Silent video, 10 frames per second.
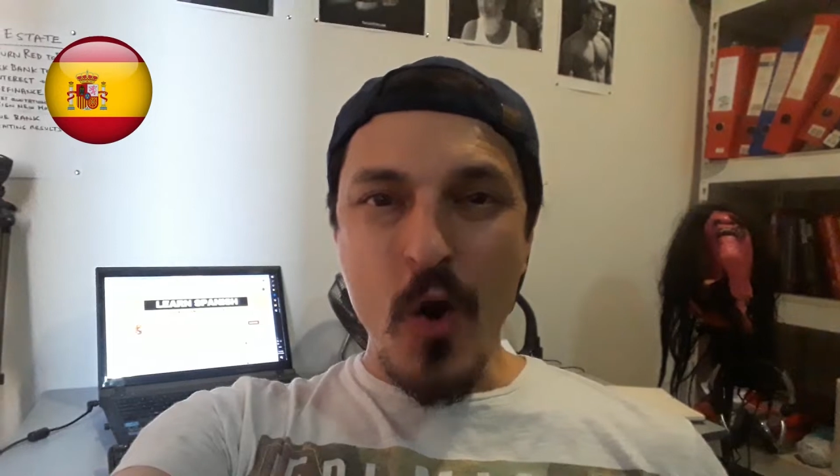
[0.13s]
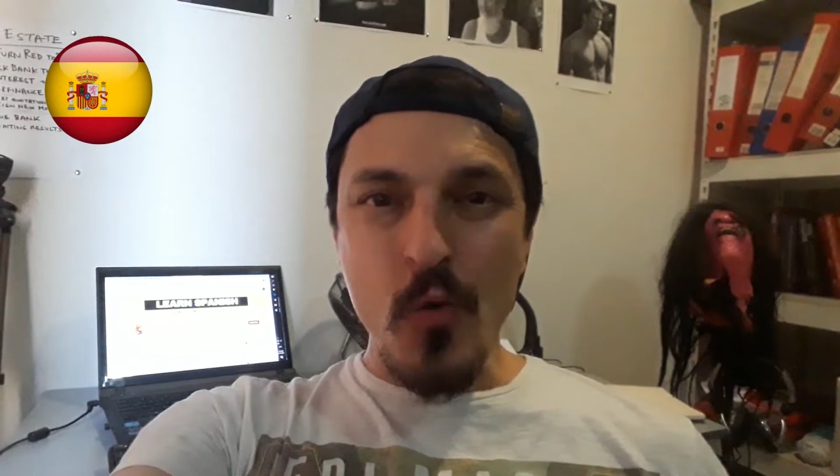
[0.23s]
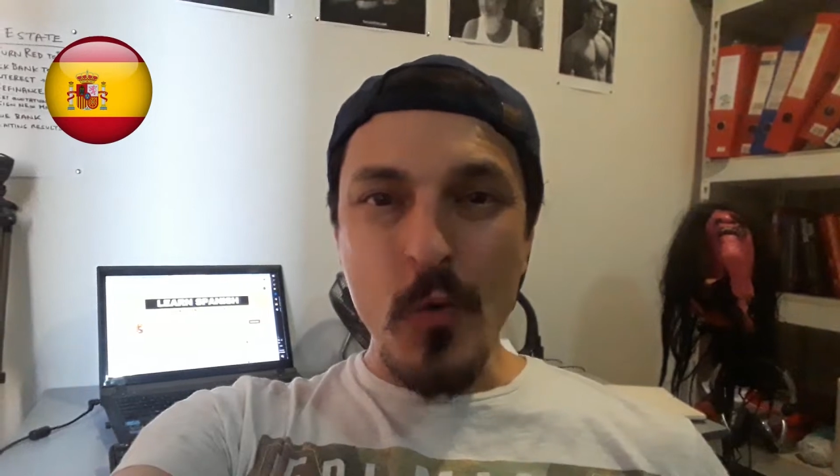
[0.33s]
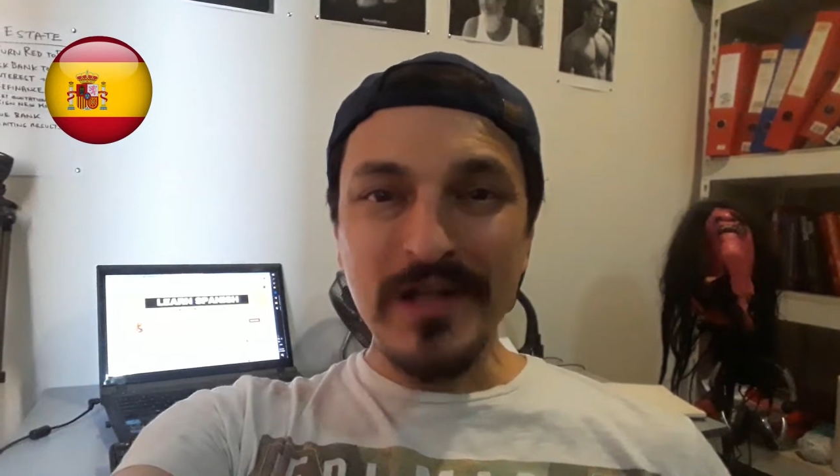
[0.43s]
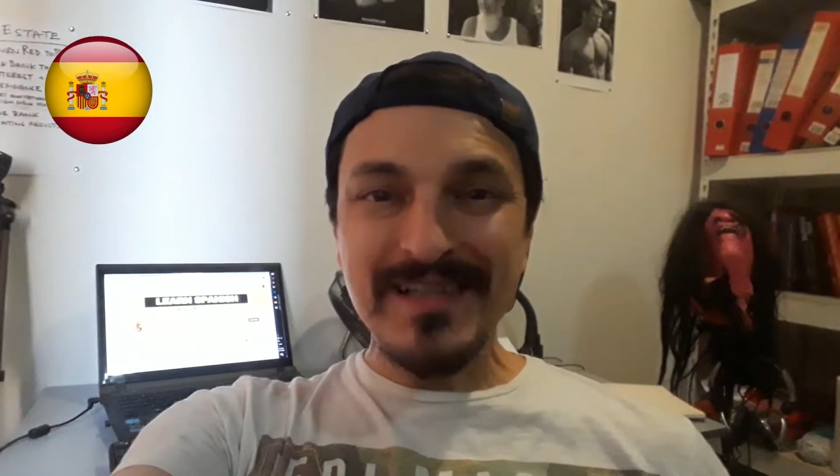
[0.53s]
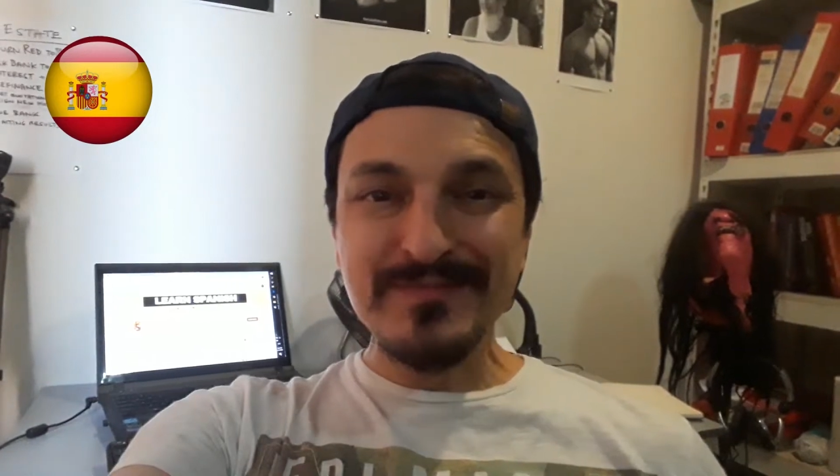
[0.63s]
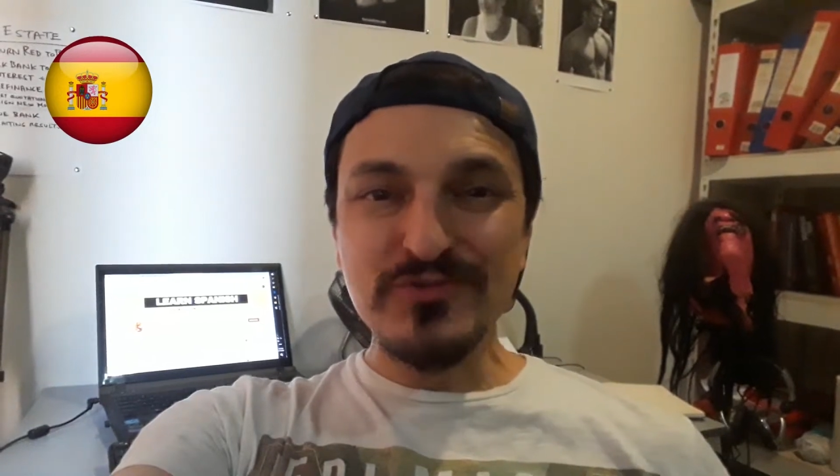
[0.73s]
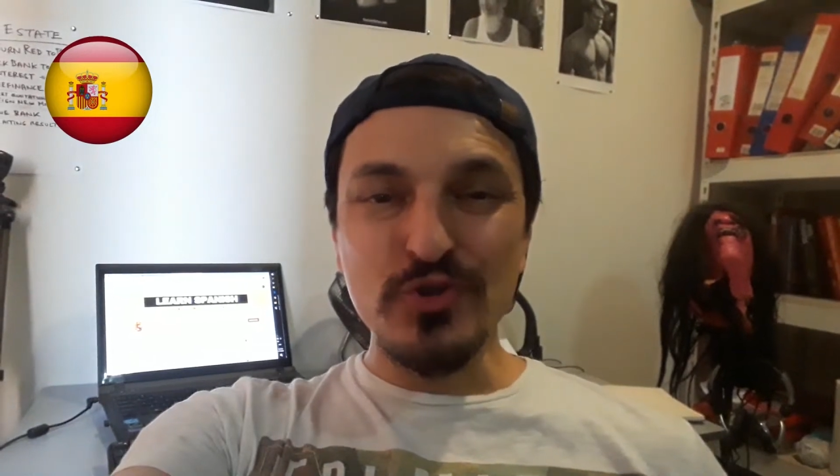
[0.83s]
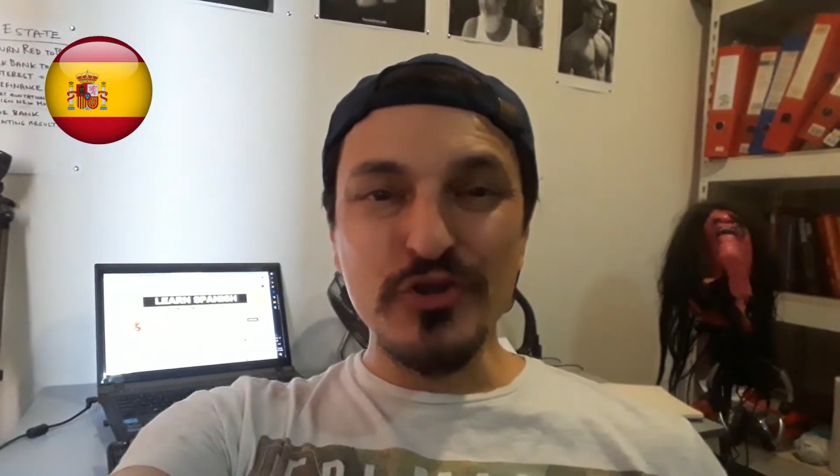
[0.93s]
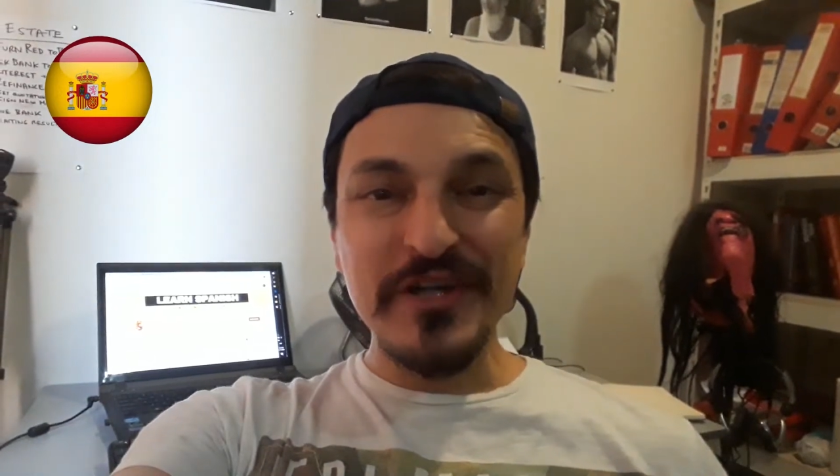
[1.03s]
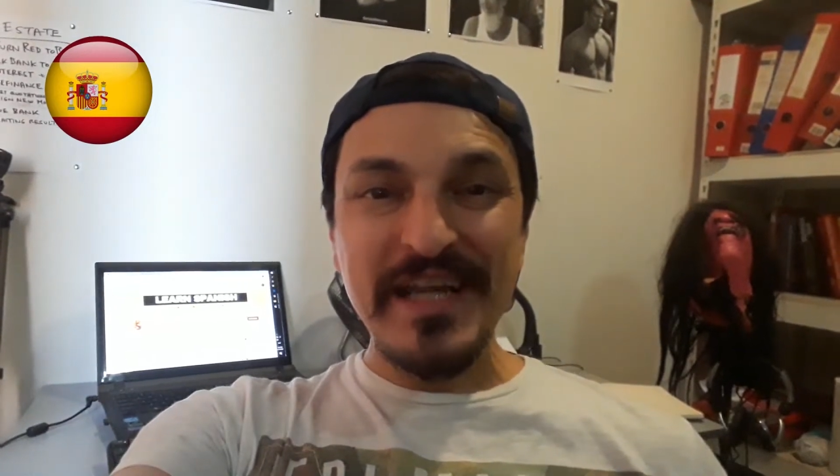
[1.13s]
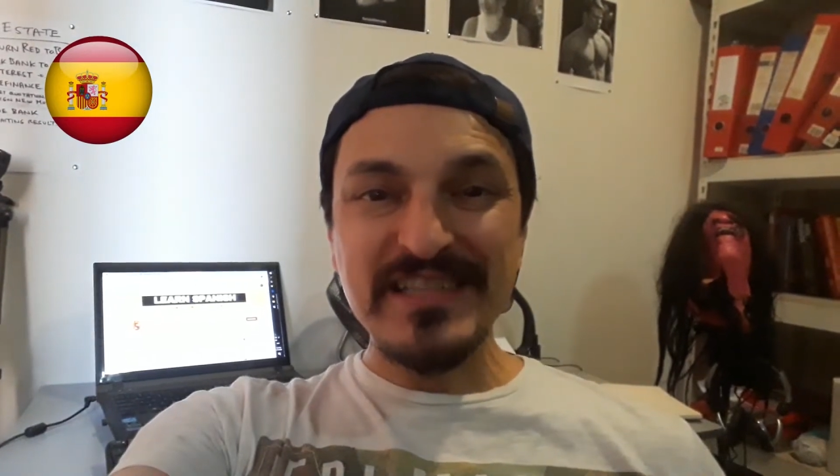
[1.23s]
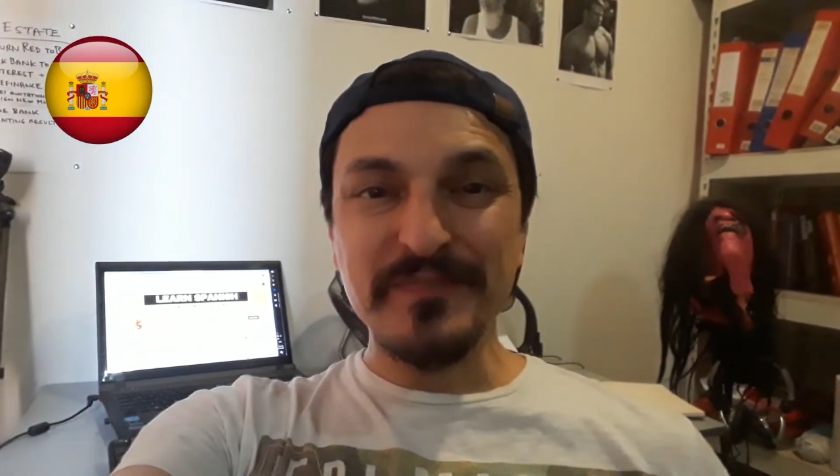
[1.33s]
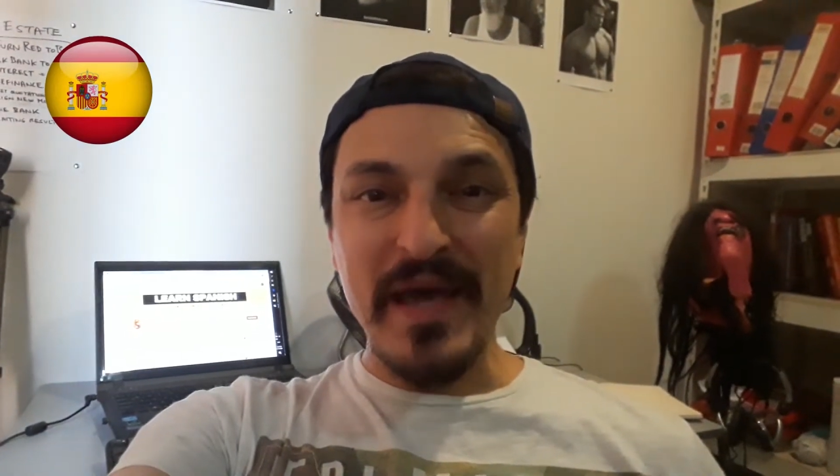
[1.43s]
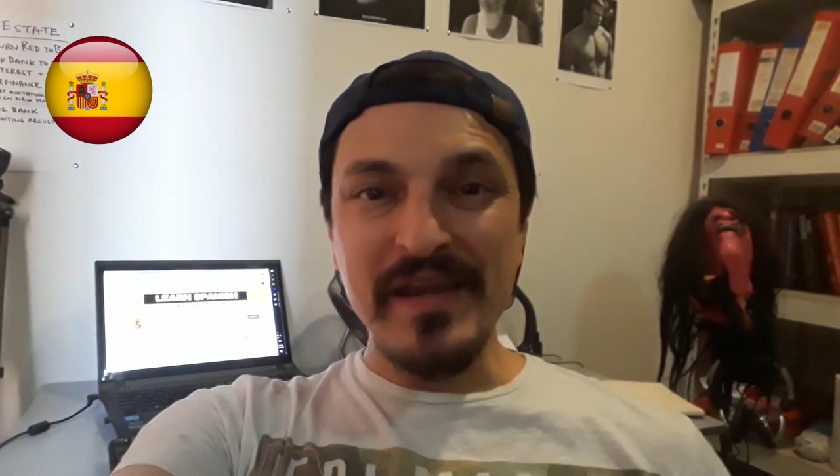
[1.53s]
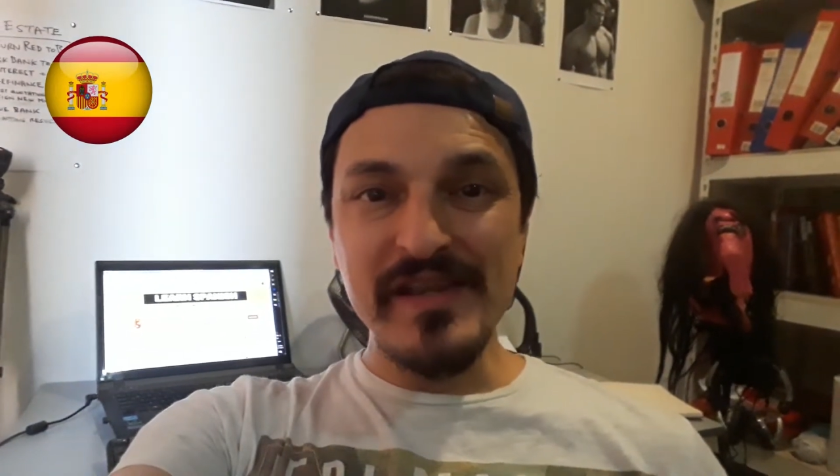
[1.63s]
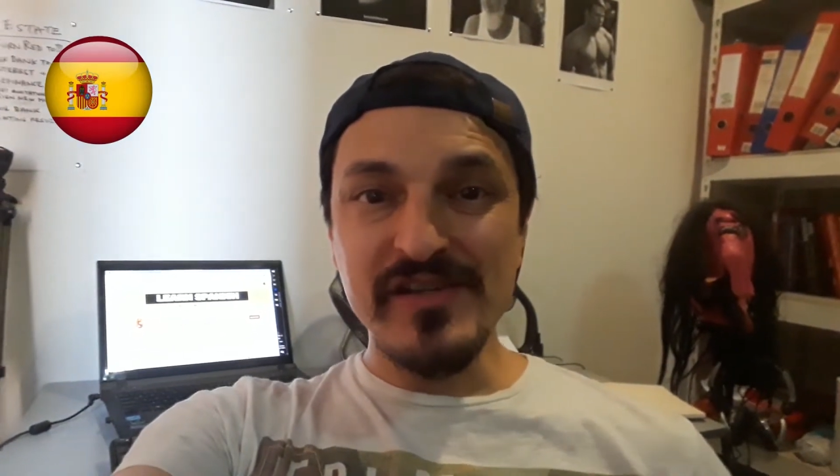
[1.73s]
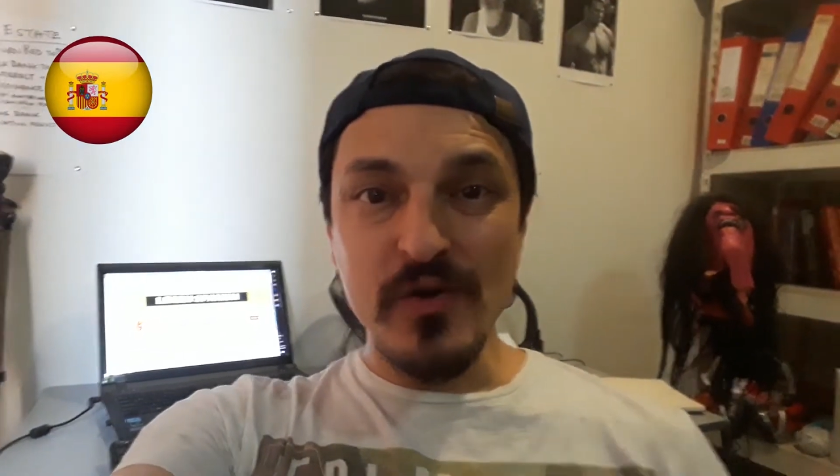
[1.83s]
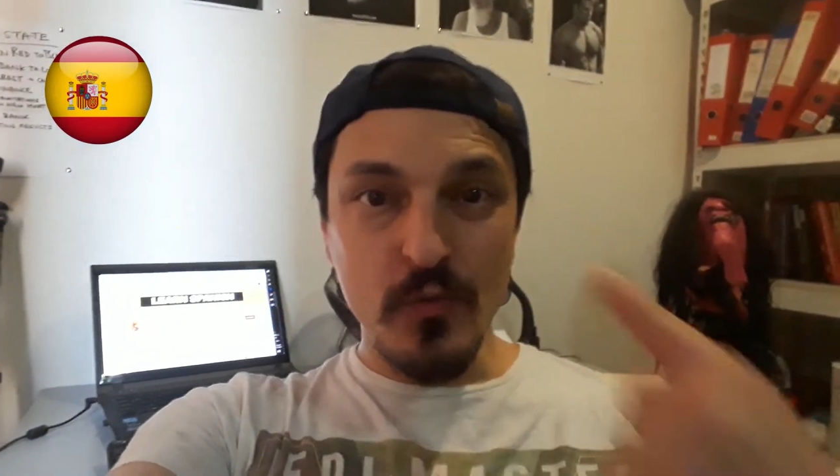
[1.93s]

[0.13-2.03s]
Welcome to Learning Spanish